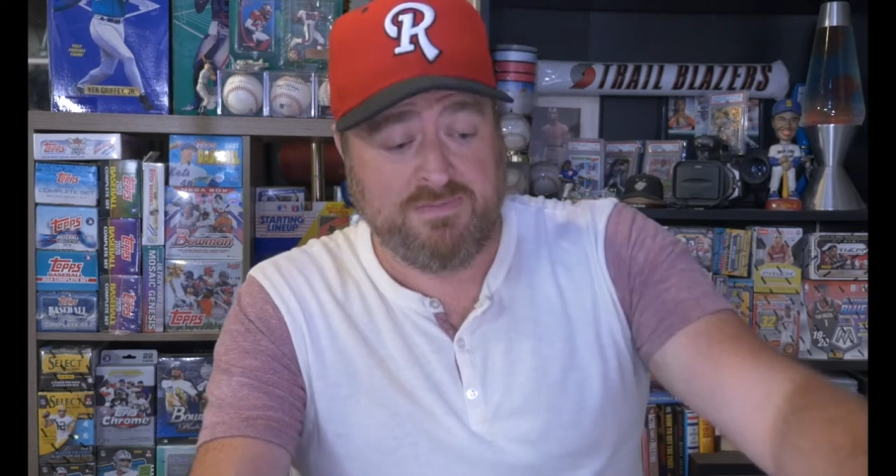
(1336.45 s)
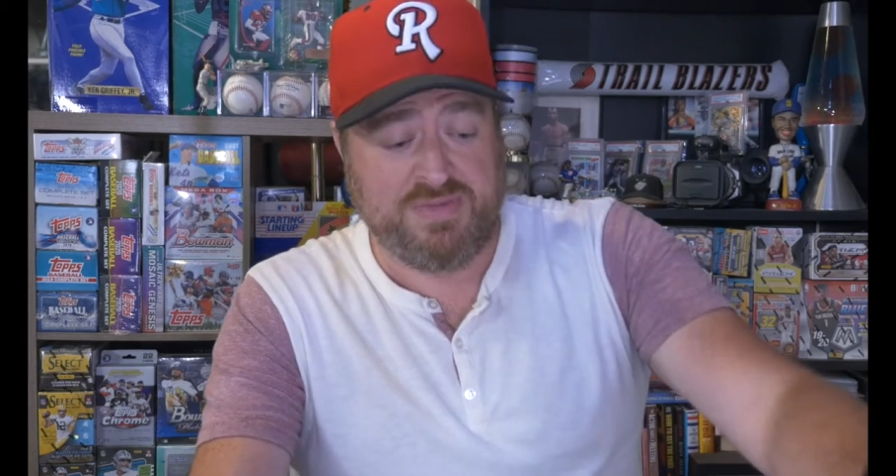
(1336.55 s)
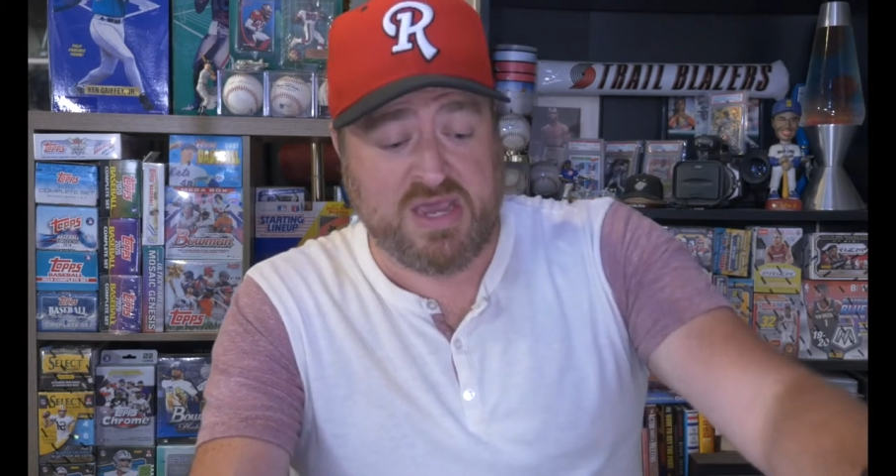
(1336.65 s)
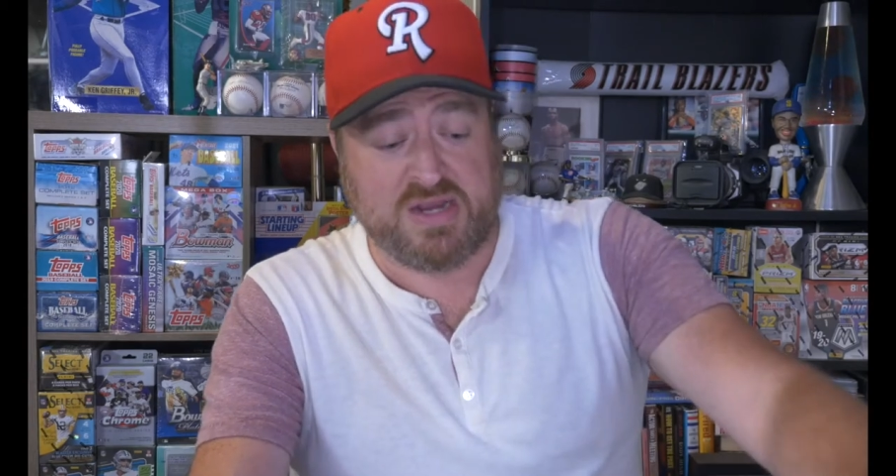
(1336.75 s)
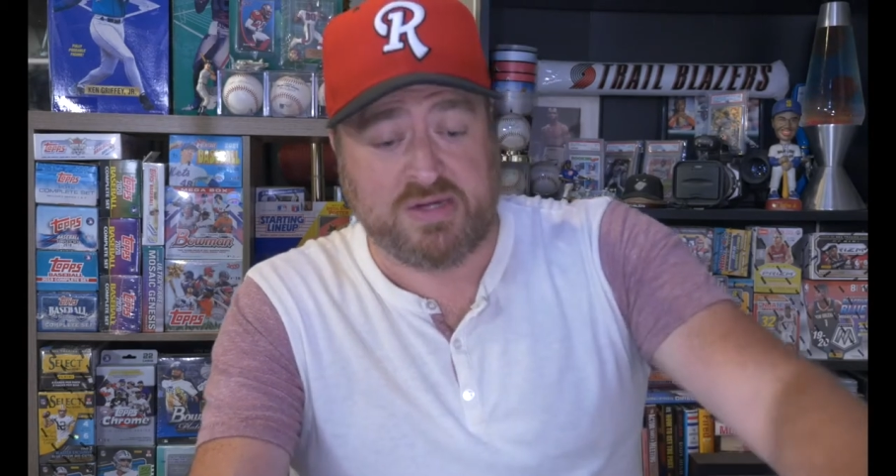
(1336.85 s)

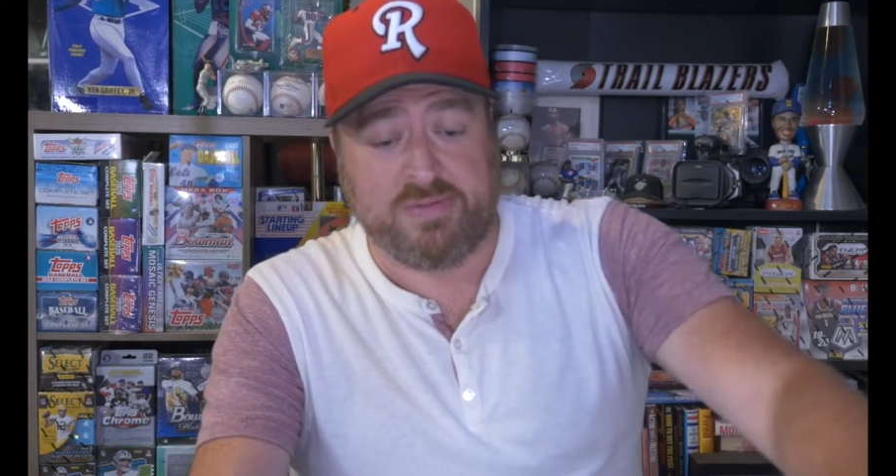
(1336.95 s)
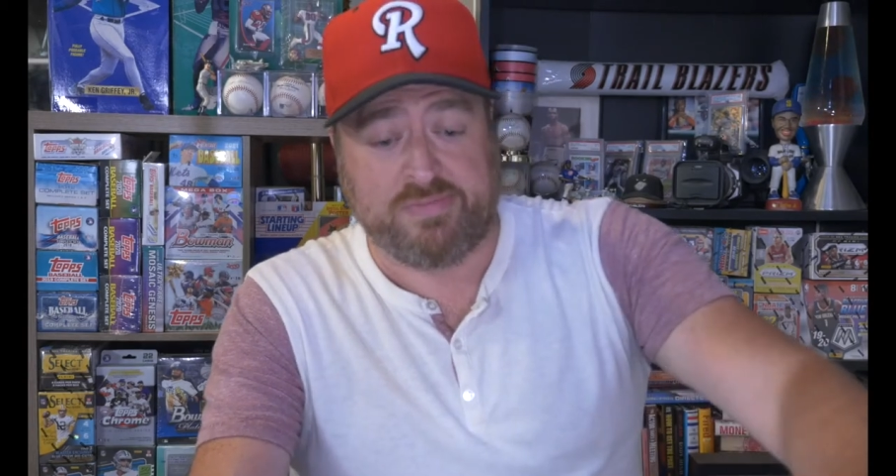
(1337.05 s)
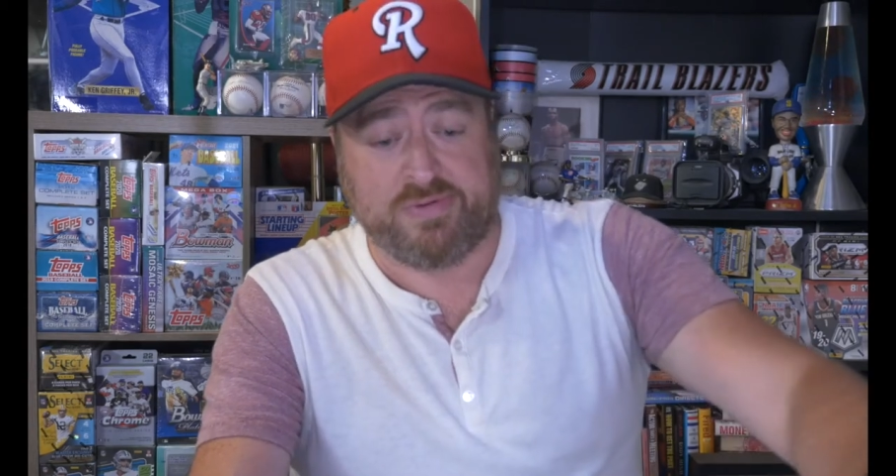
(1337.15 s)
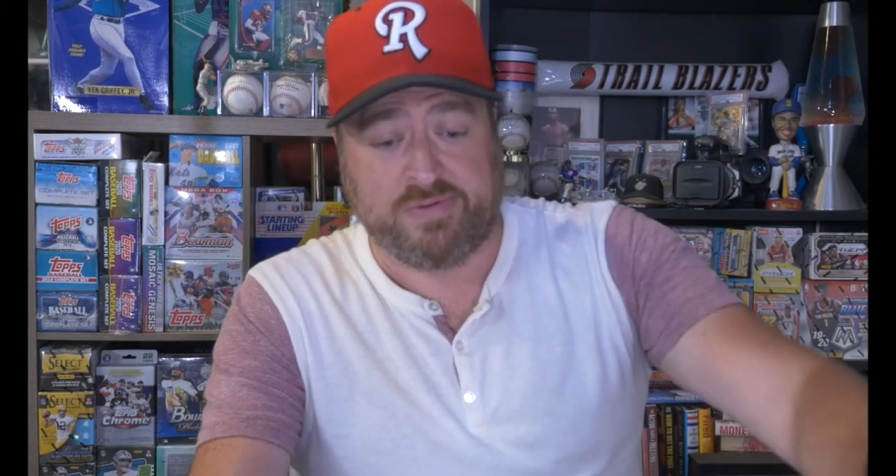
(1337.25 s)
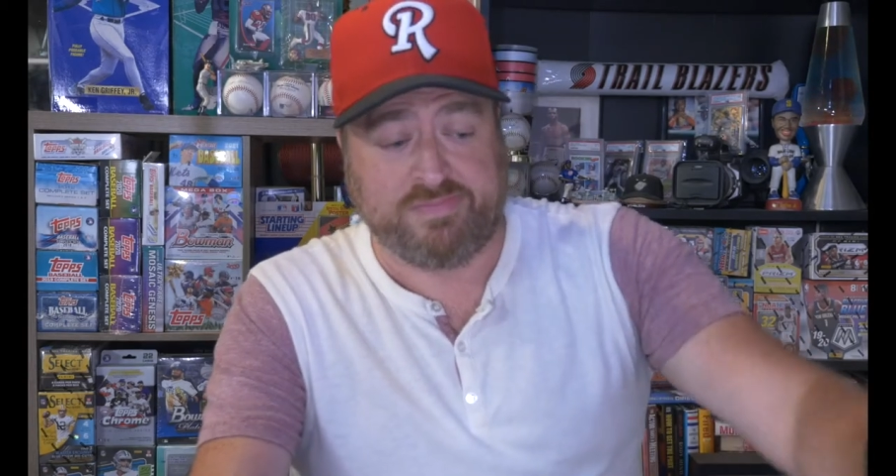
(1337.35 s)
Pack
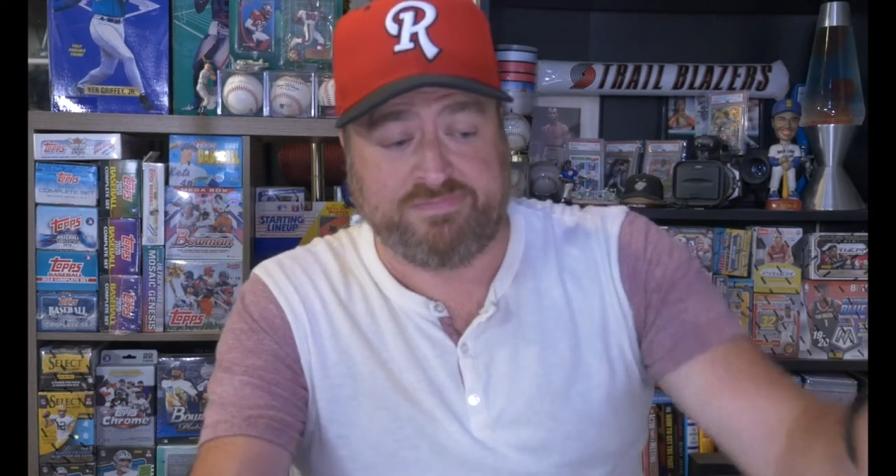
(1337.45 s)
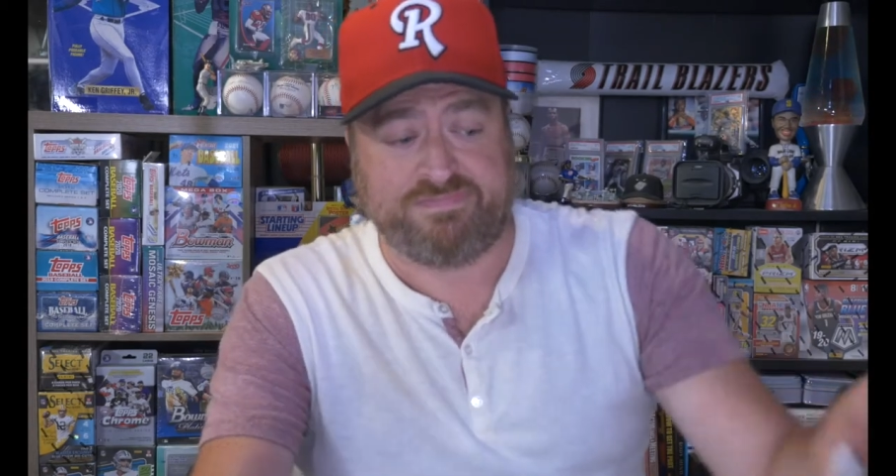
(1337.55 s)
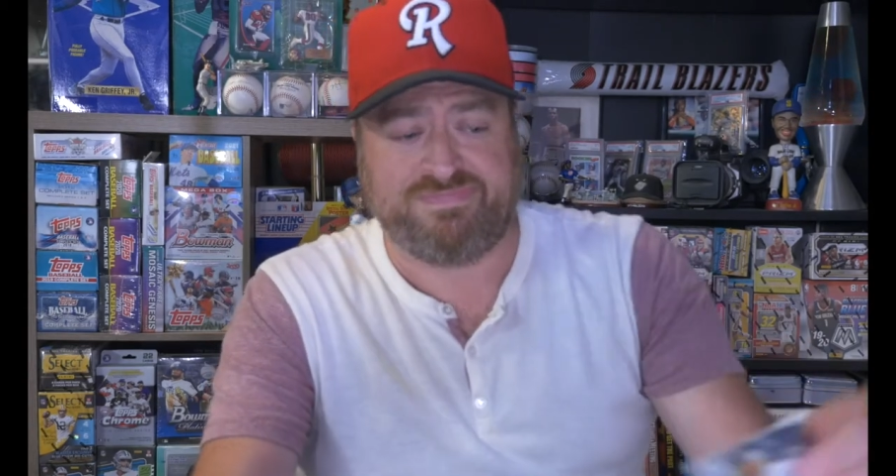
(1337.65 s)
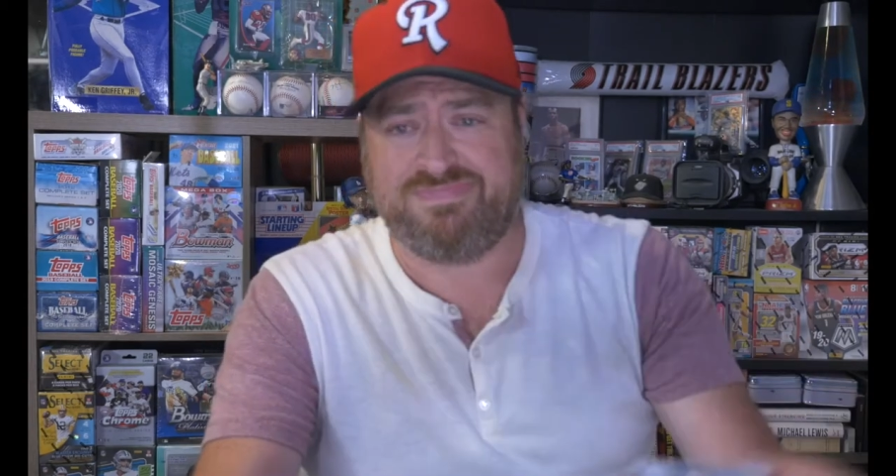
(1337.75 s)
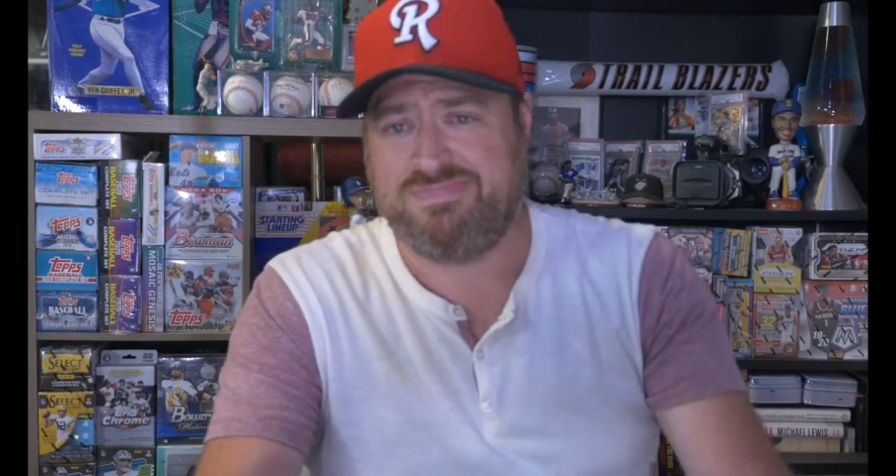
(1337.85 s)
number
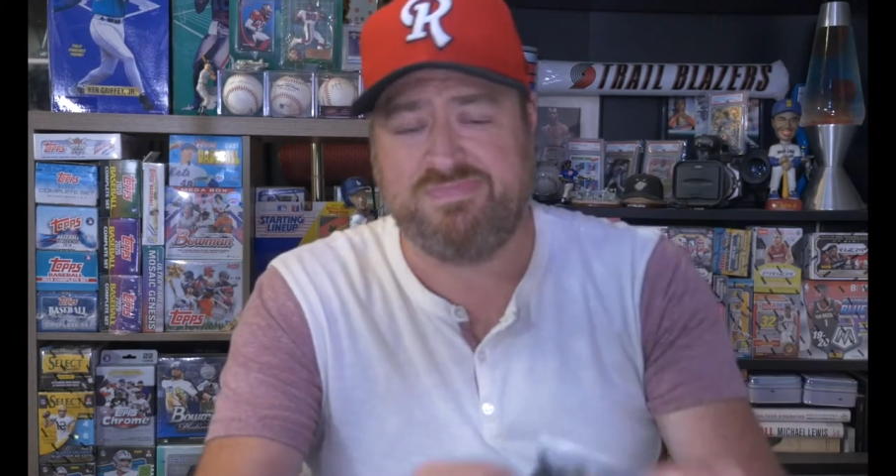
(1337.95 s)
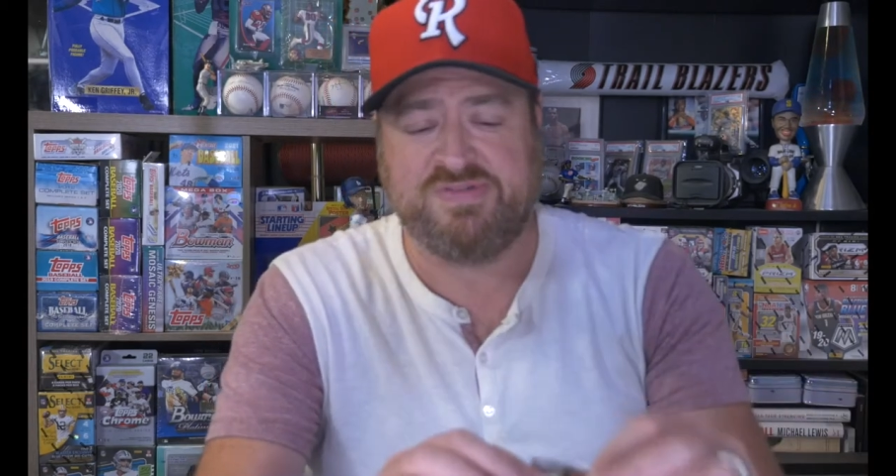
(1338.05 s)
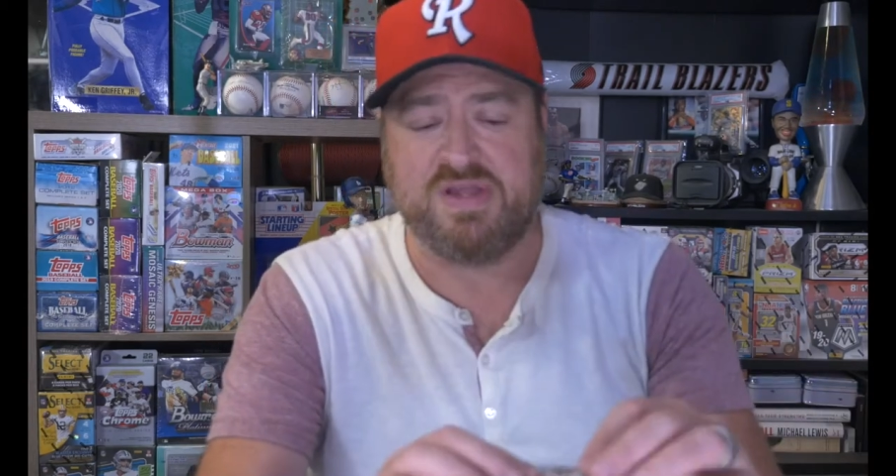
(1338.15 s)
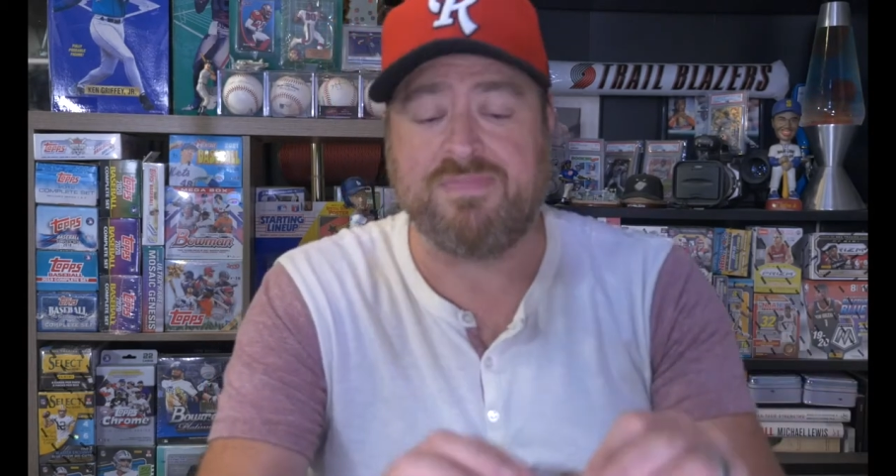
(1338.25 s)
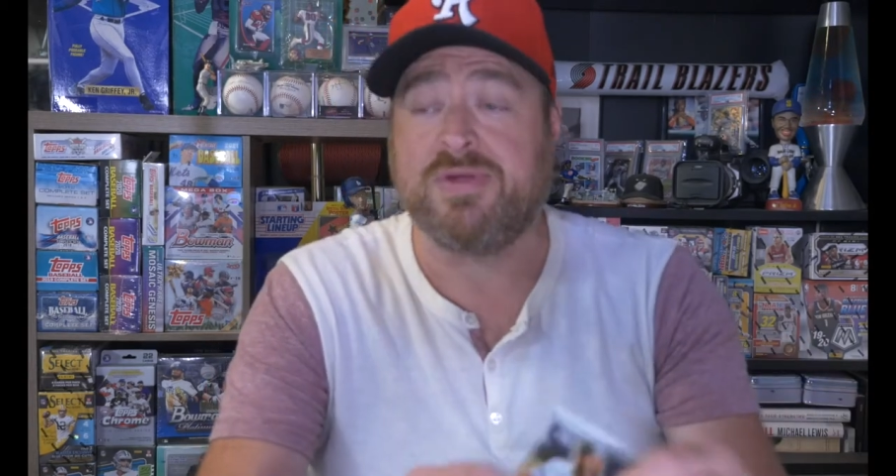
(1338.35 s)

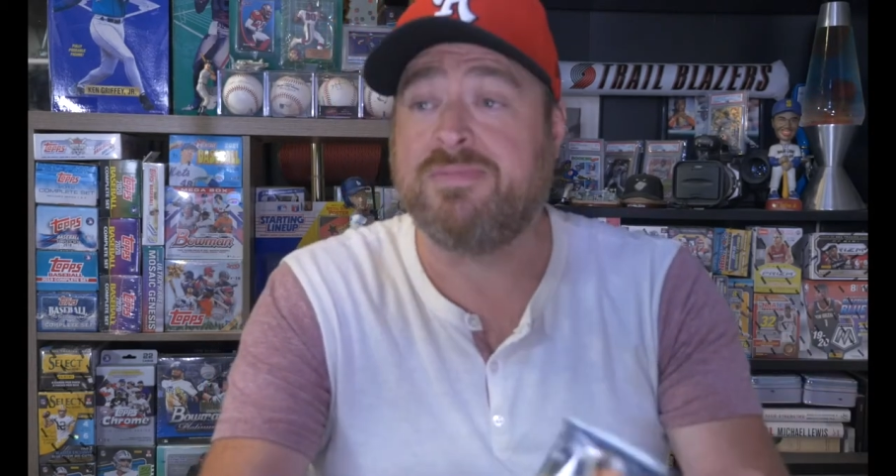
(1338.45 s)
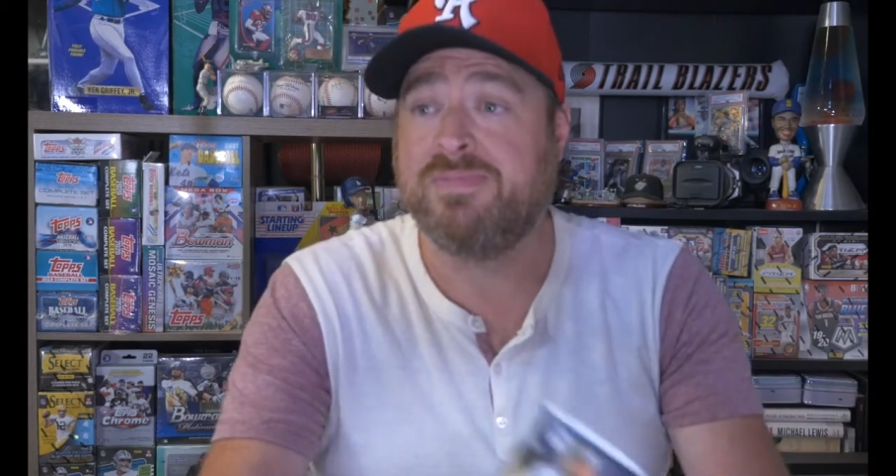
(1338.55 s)
something.